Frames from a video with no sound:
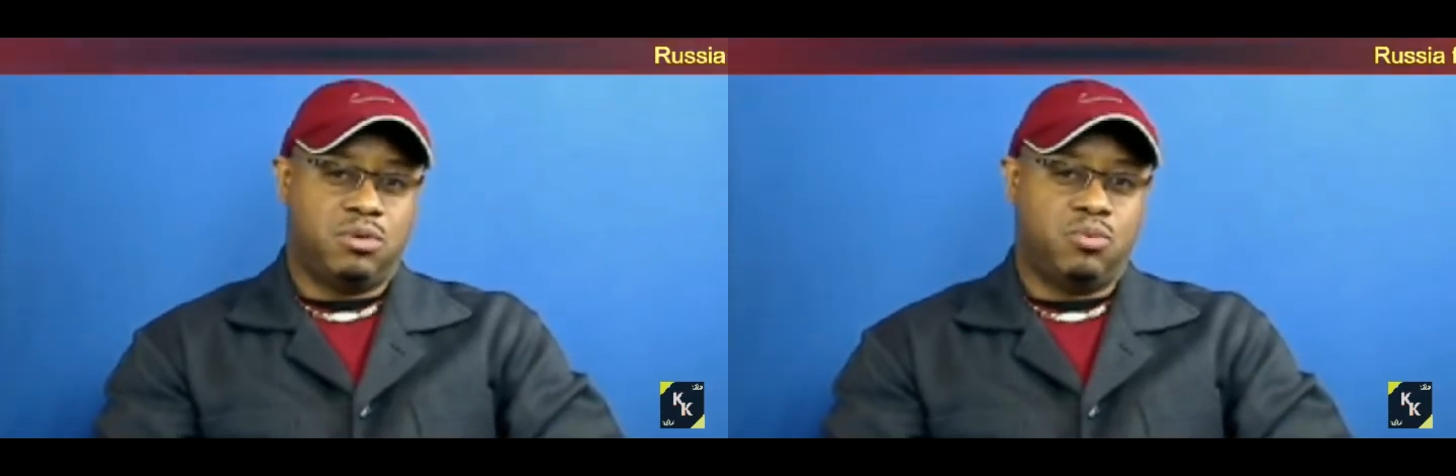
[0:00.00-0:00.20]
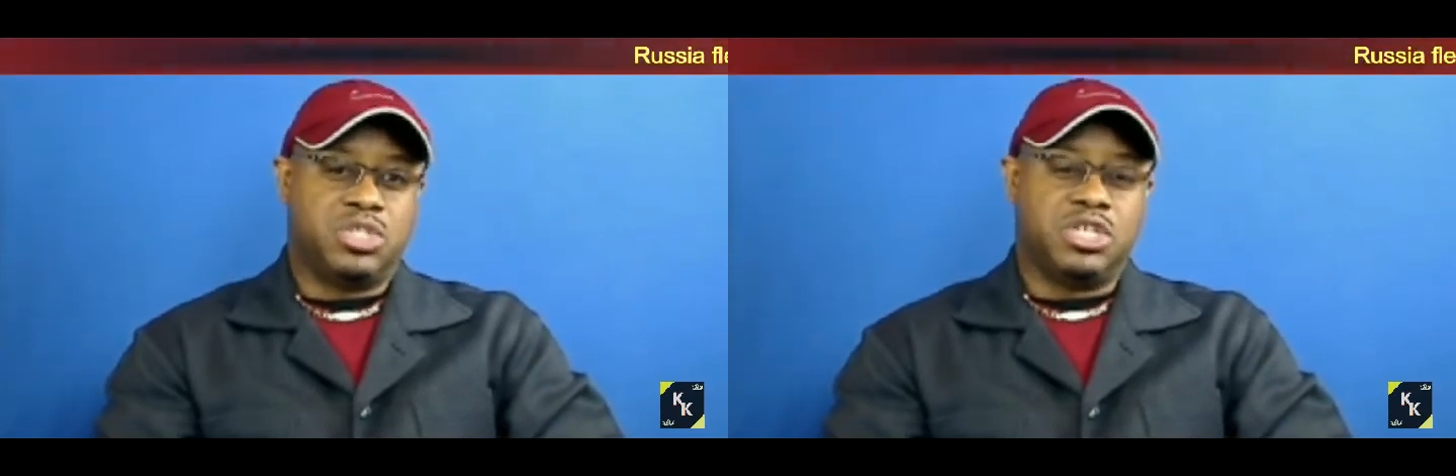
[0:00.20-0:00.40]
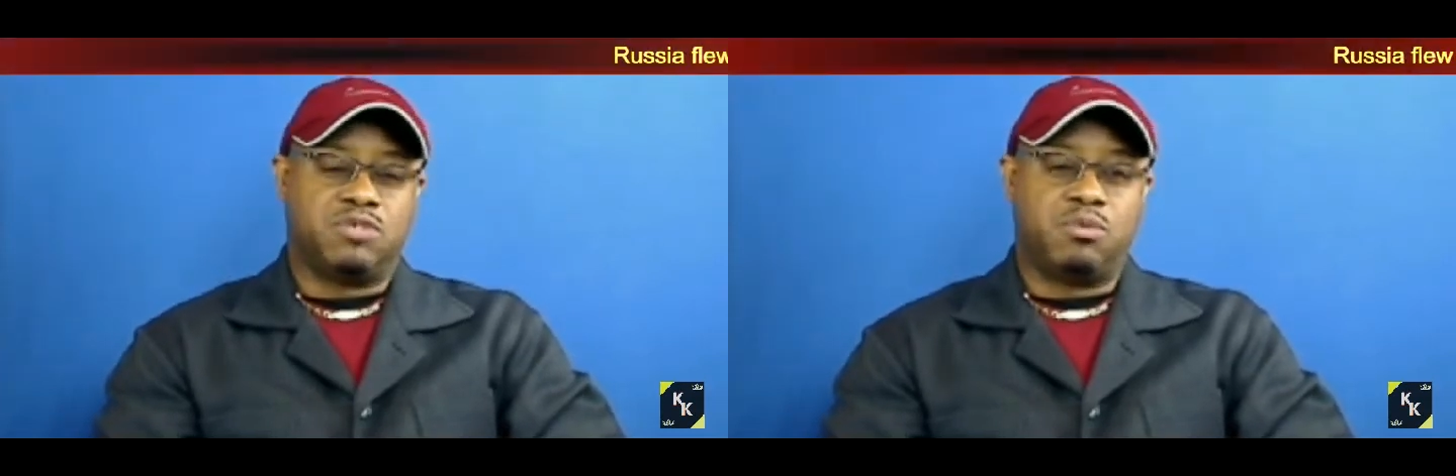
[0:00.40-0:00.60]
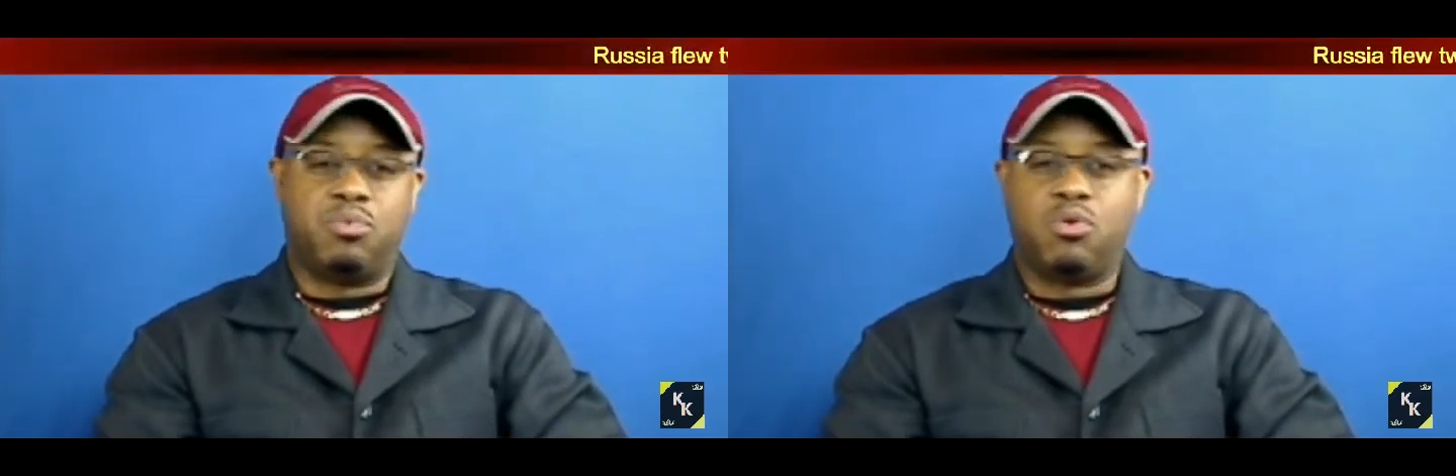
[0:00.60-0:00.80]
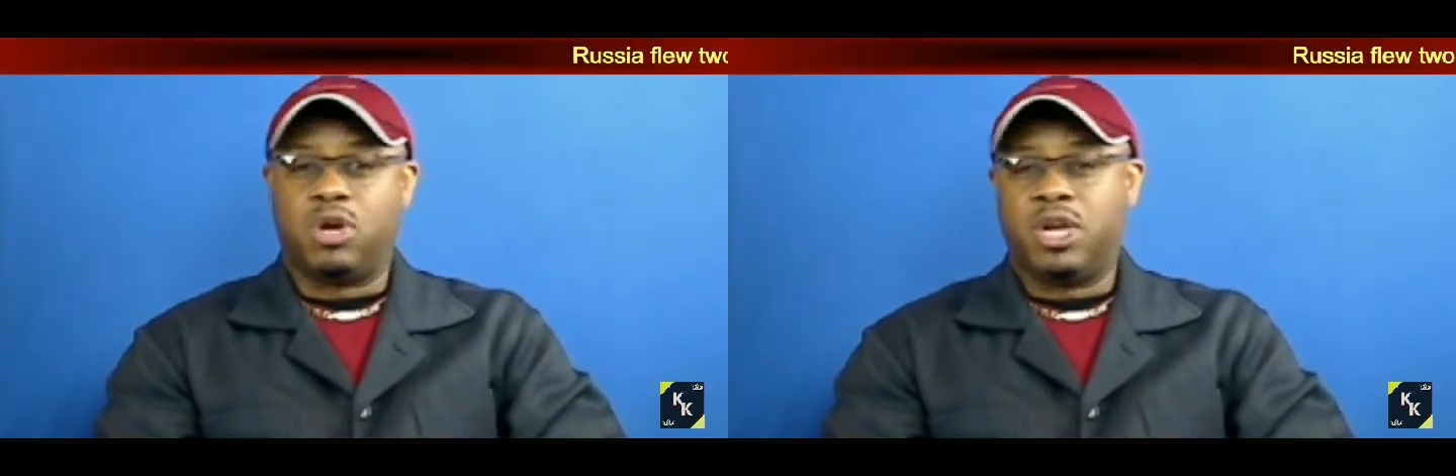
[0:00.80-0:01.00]
which is
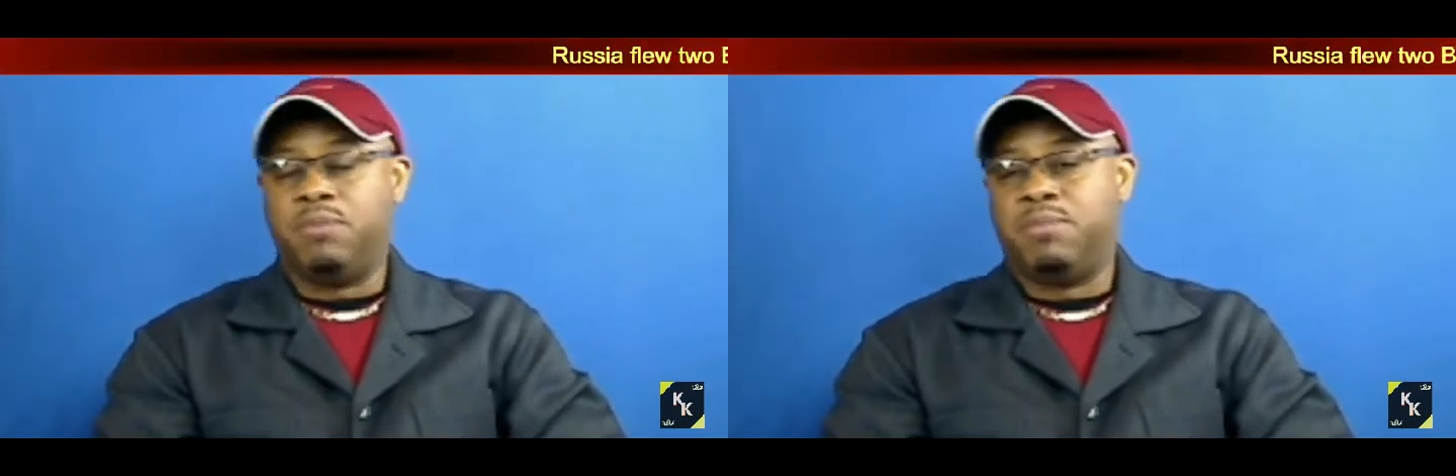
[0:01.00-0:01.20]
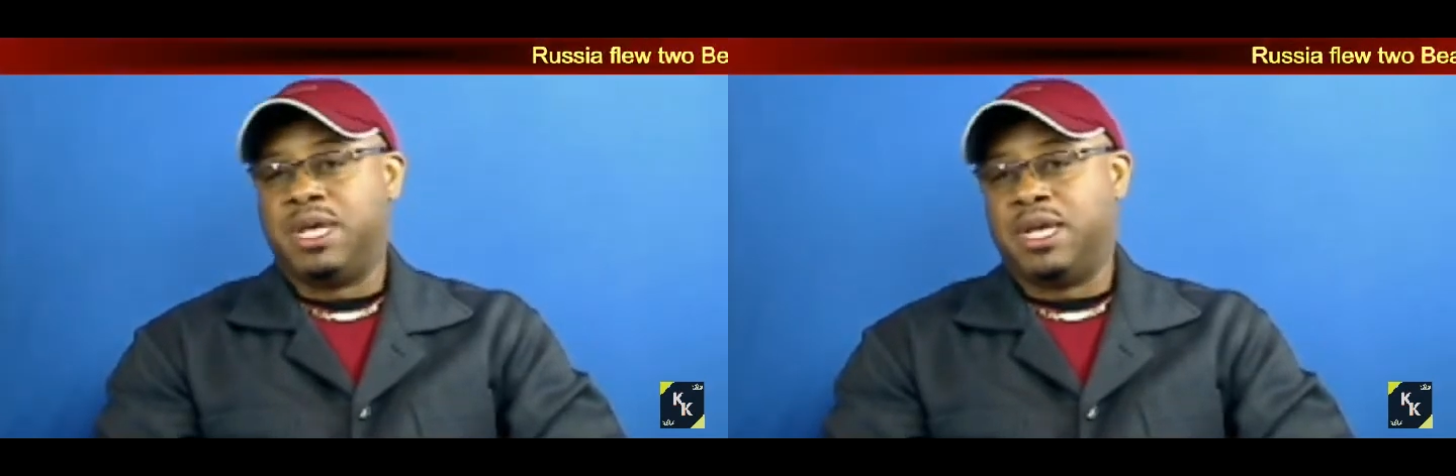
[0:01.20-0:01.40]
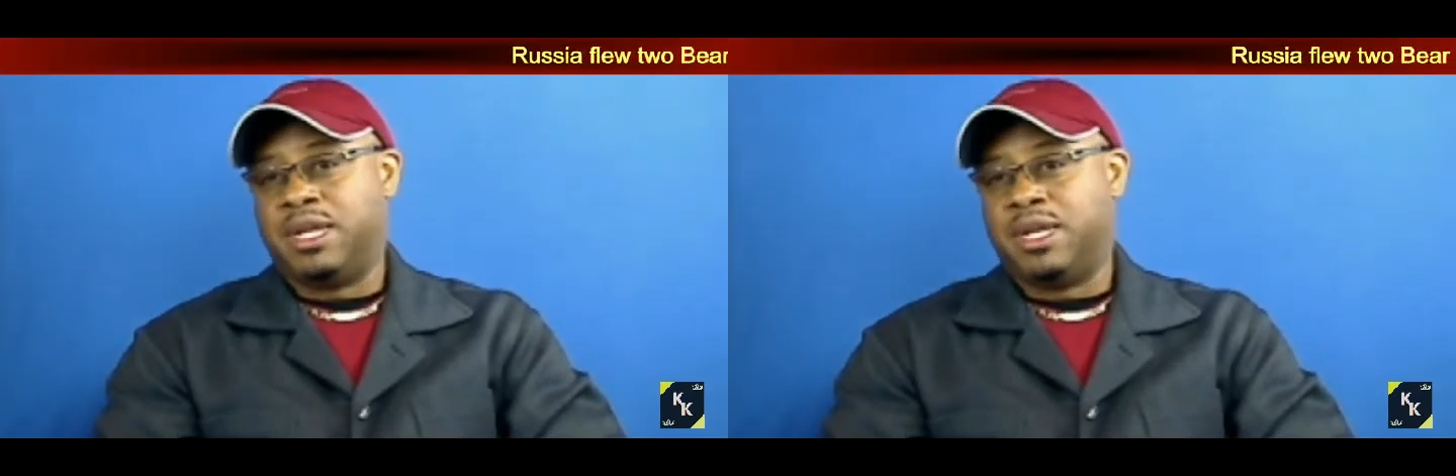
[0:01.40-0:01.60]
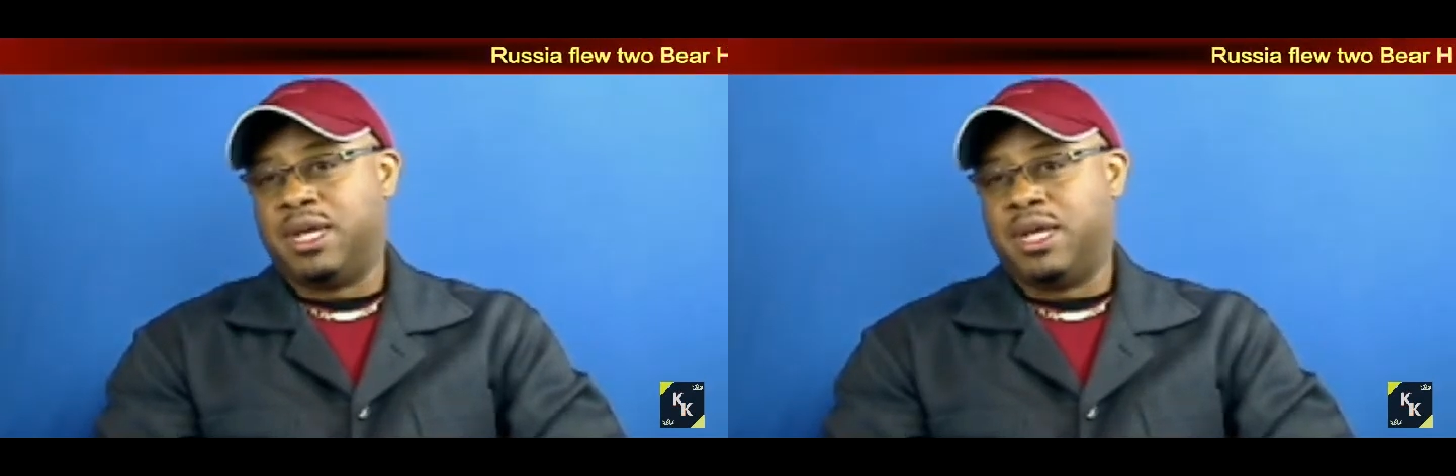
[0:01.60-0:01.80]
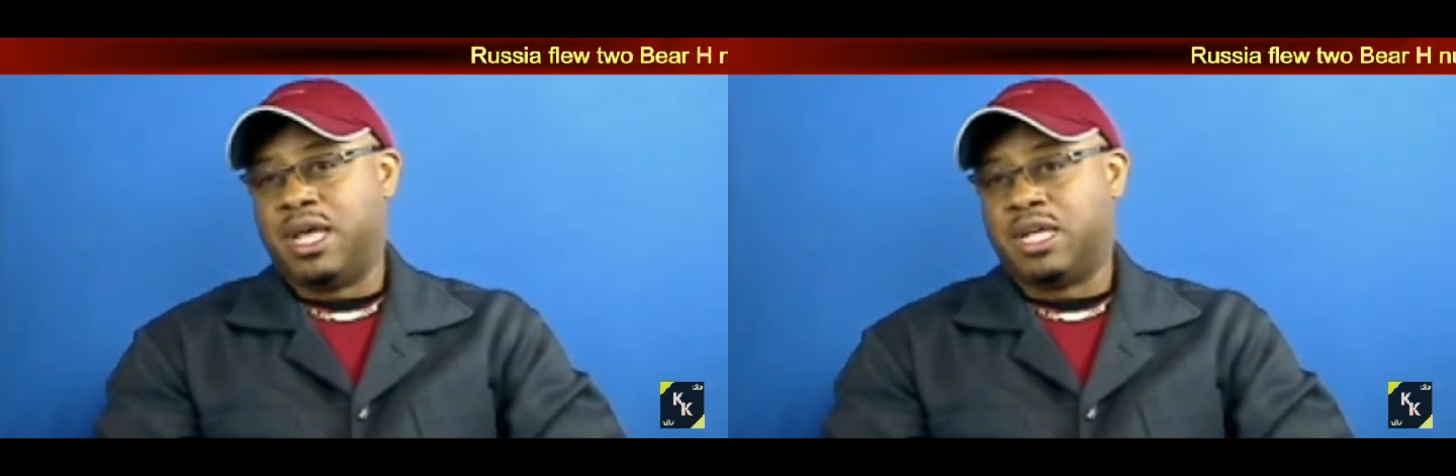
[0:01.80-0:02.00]
reportedly being
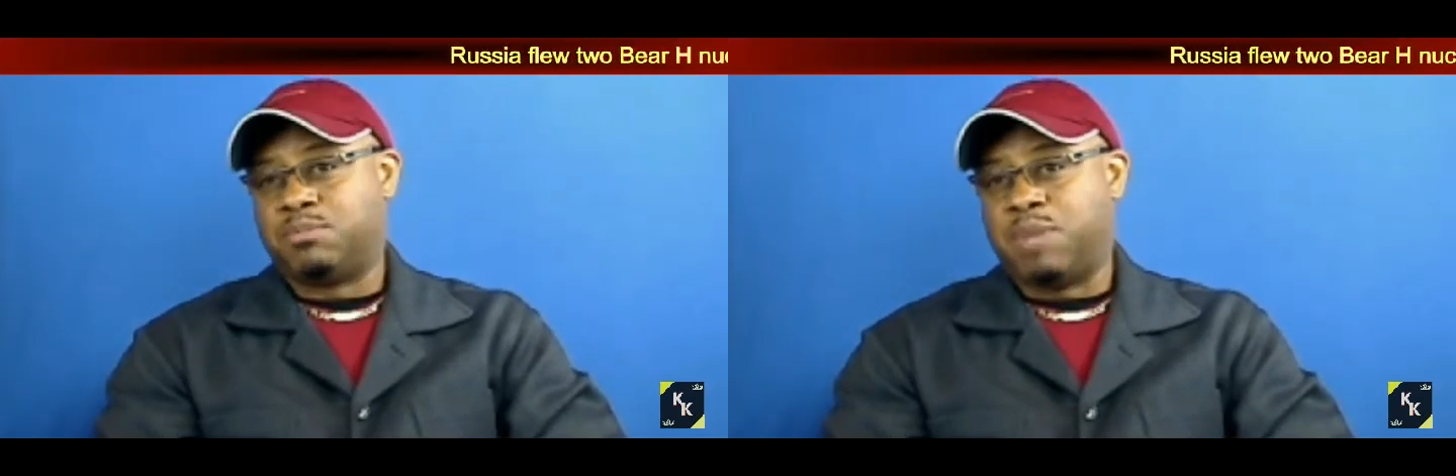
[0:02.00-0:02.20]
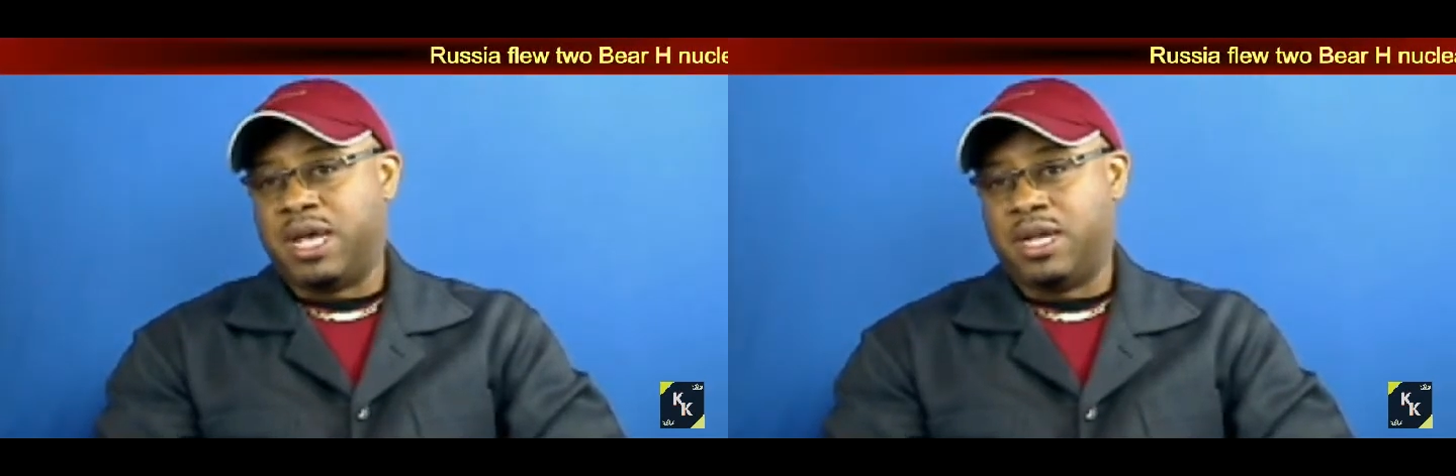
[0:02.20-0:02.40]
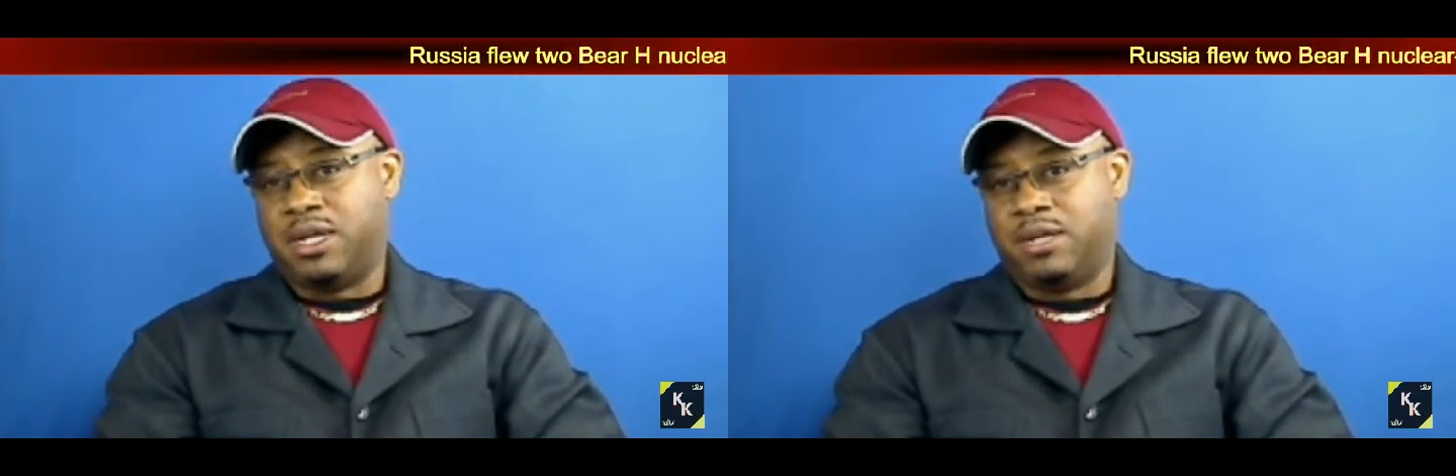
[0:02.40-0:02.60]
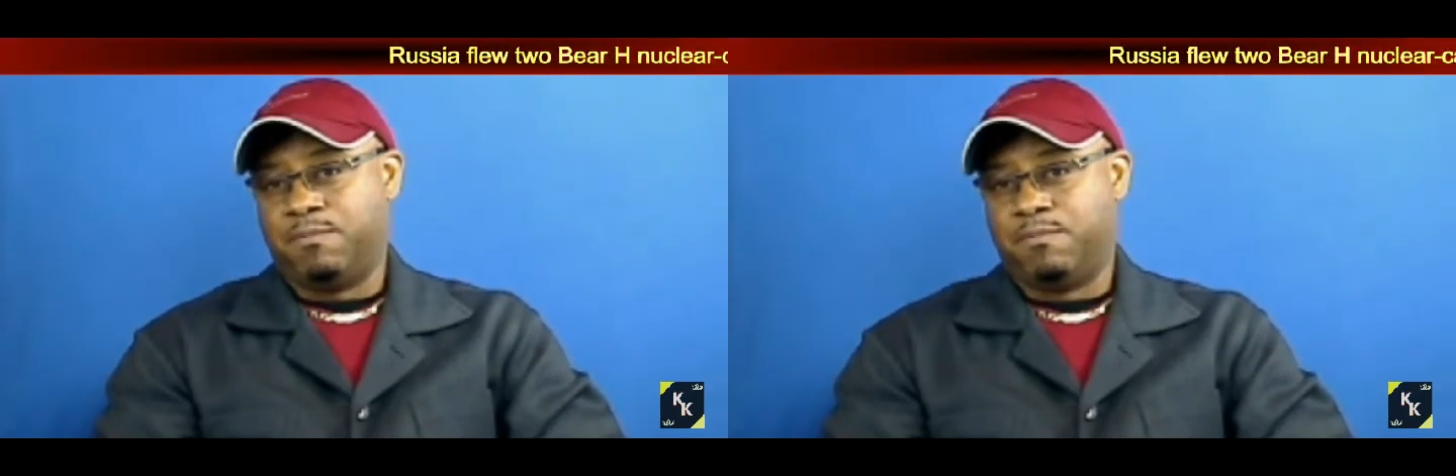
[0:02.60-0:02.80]
expanded.